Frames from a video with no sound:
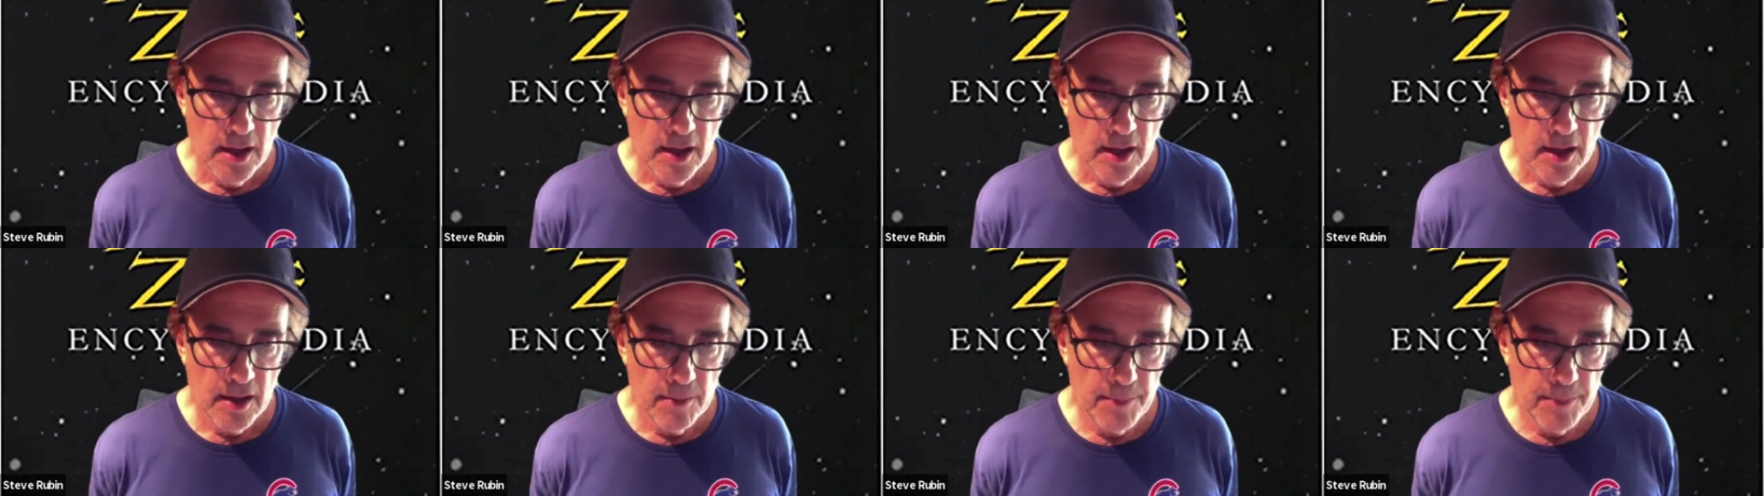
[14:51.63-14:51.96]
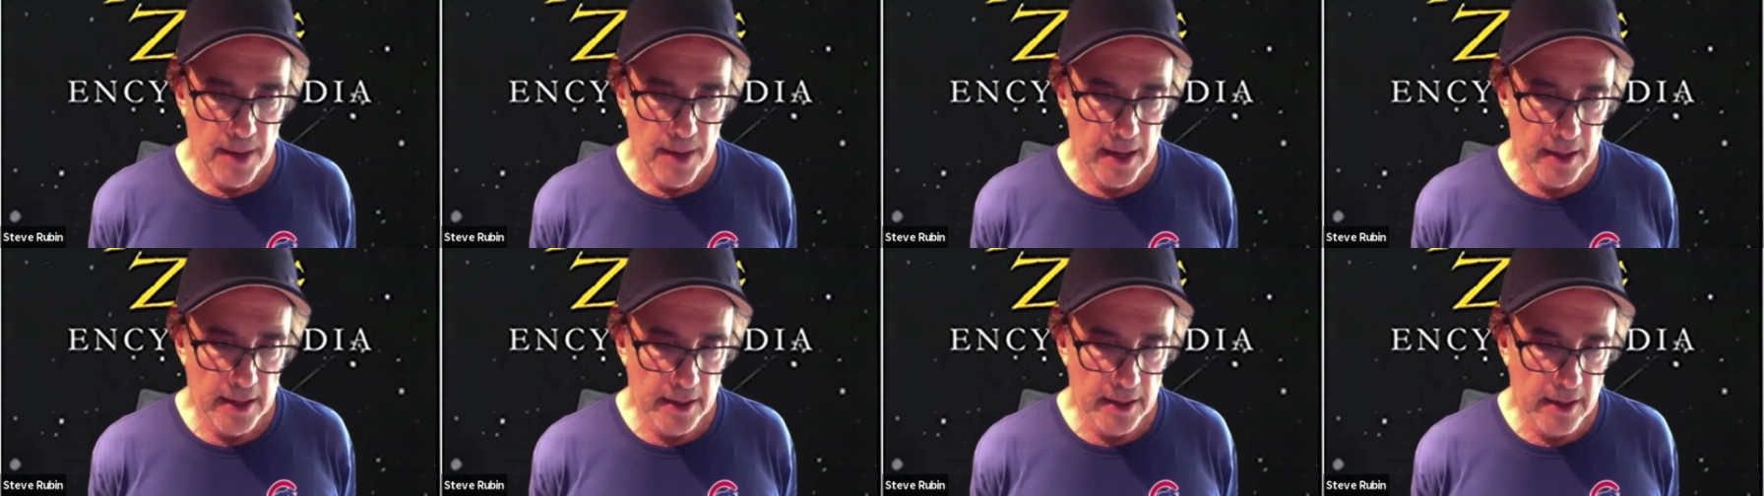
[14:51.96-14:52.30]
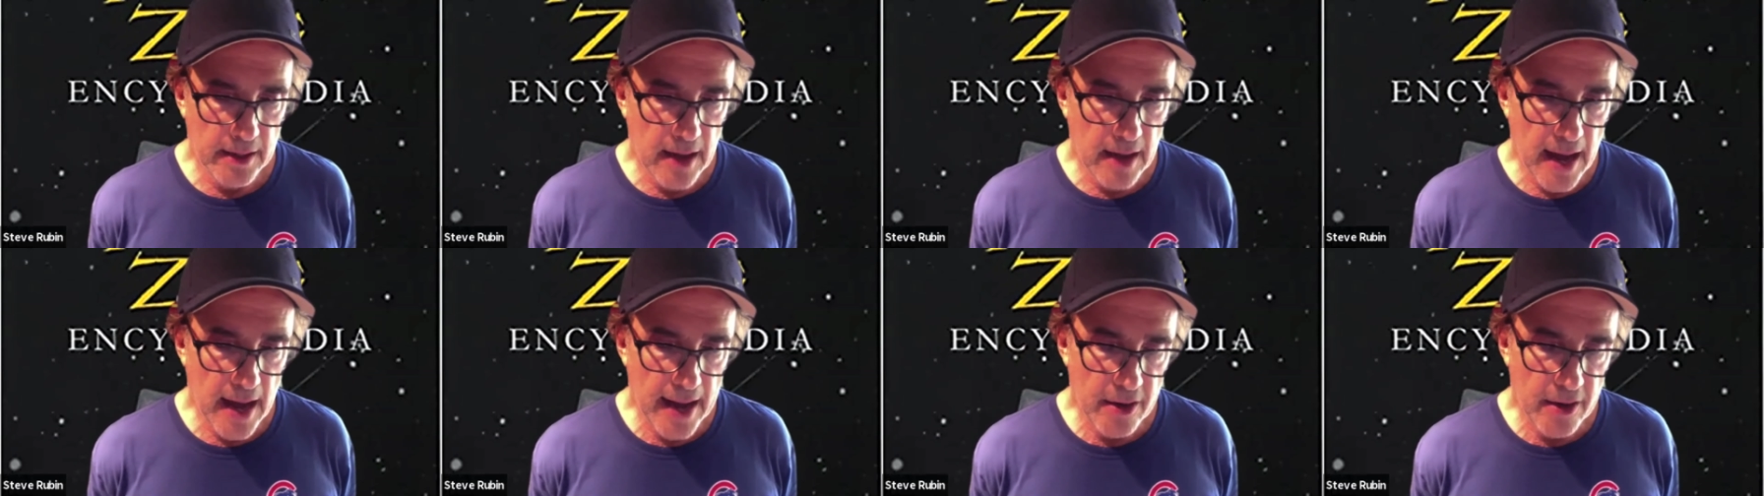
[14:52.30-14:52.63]
about a
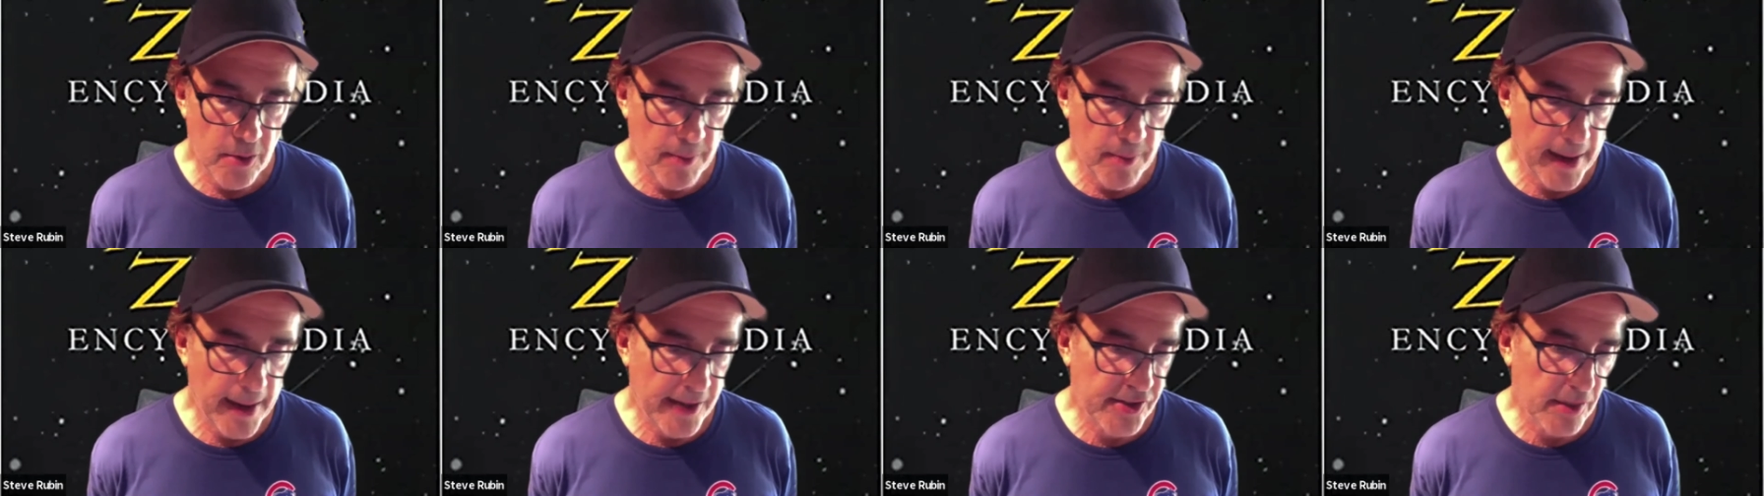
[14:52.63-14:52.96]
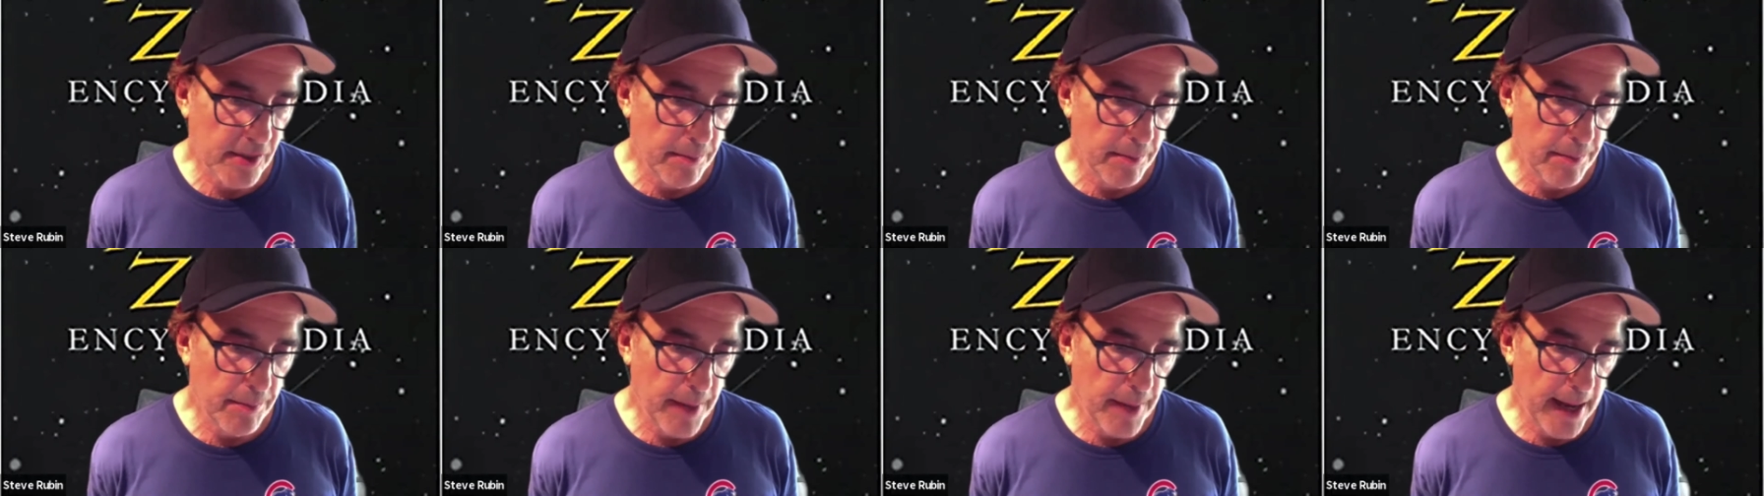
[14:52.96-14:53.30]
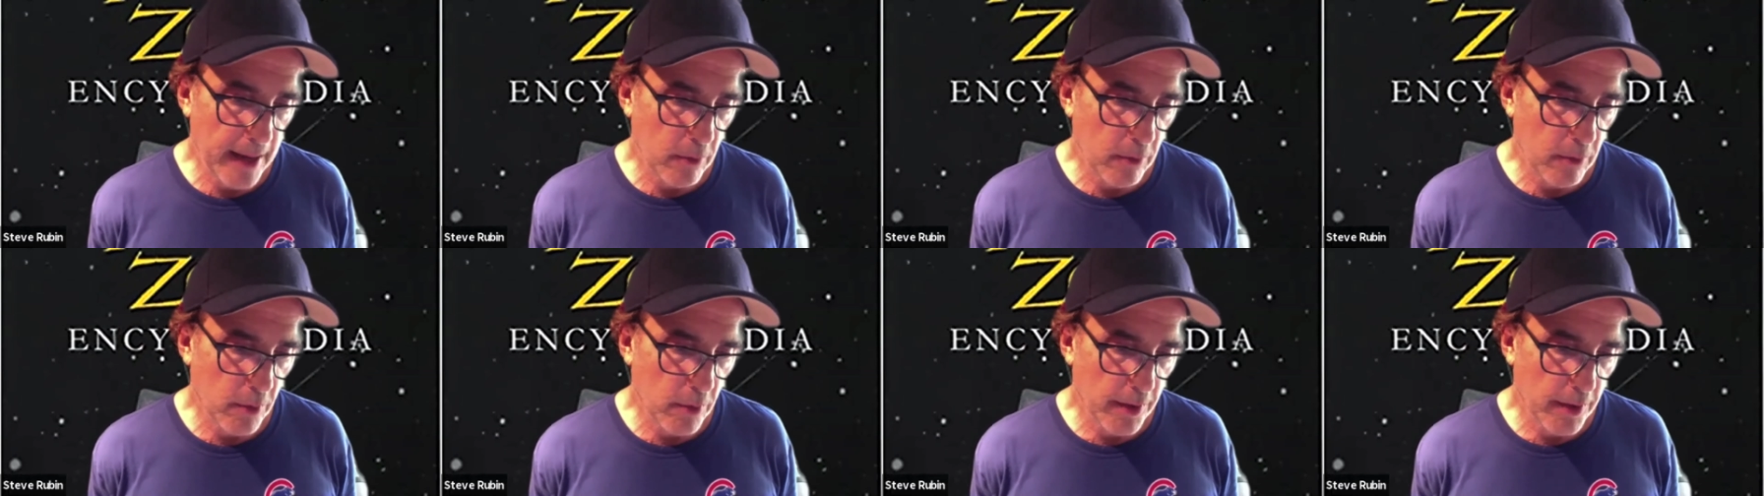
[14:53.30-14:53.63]
guy who makes a
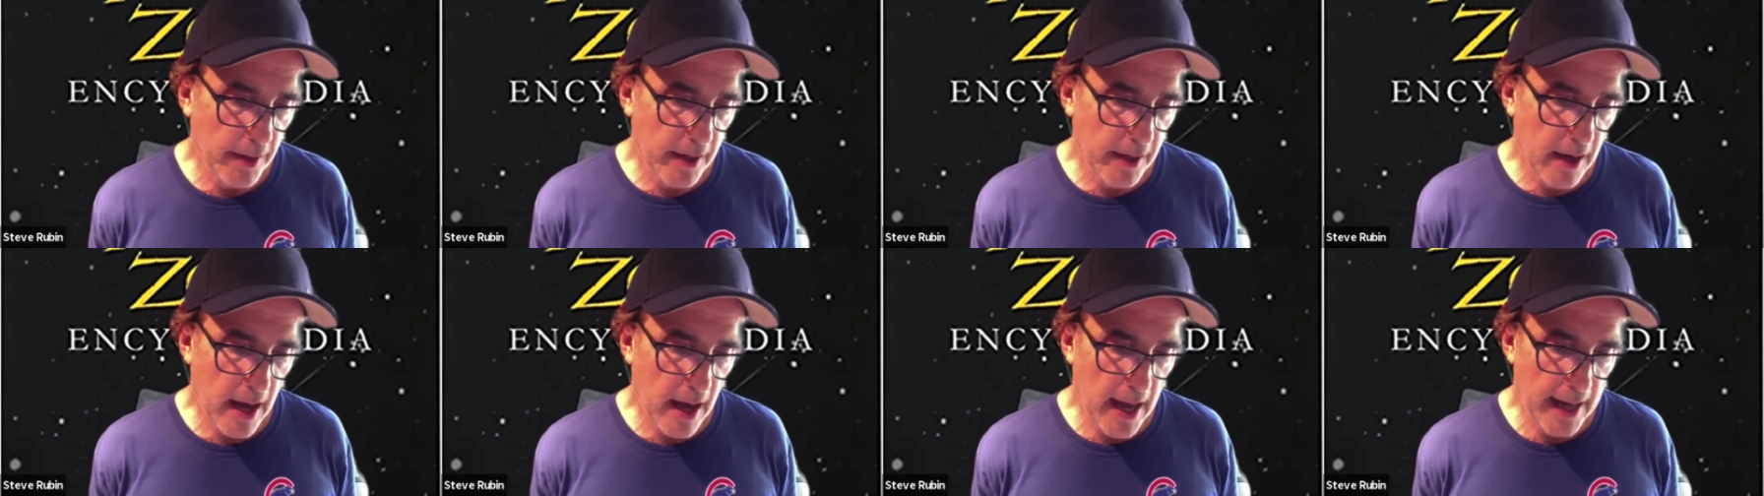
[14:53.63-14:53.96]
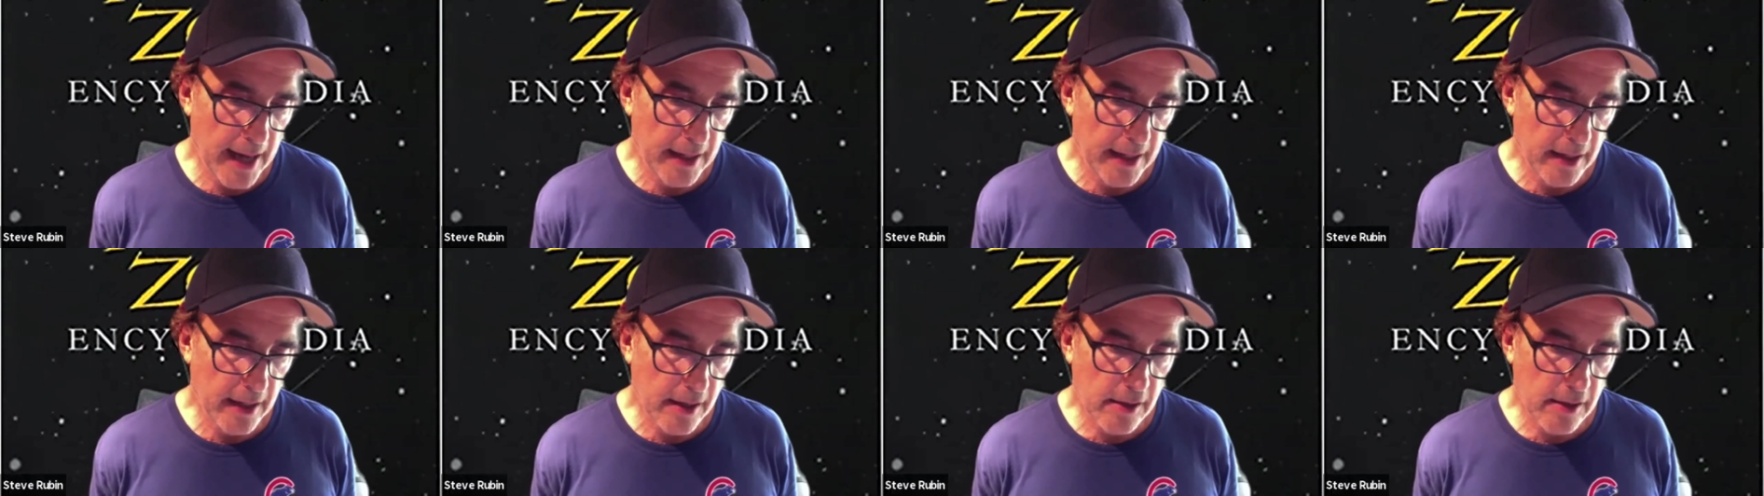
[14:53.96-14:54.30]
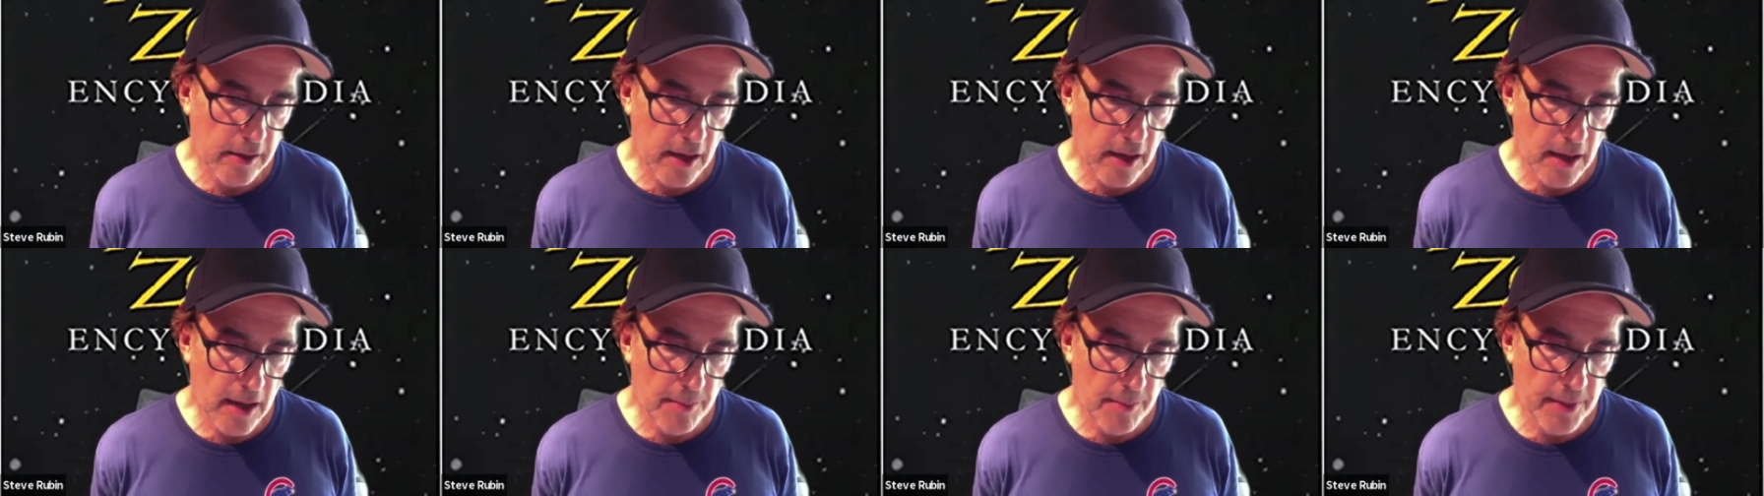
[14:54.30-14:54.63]
bet with a guy in a
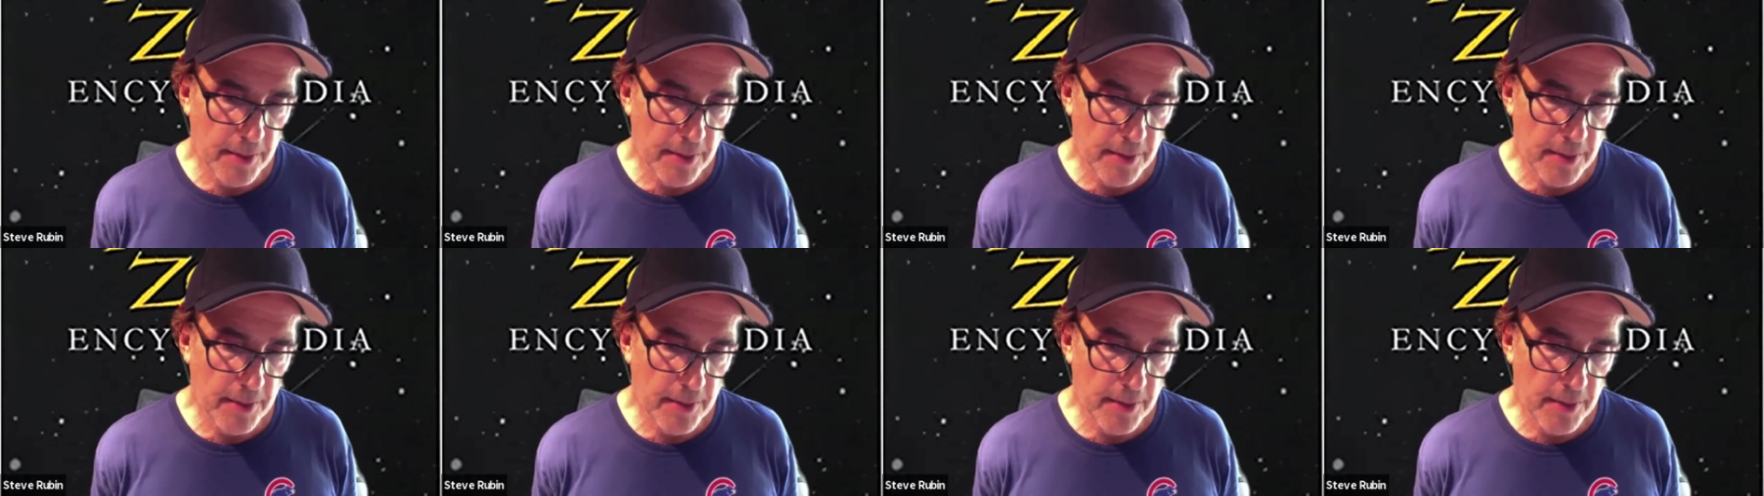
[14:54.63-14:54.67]
club.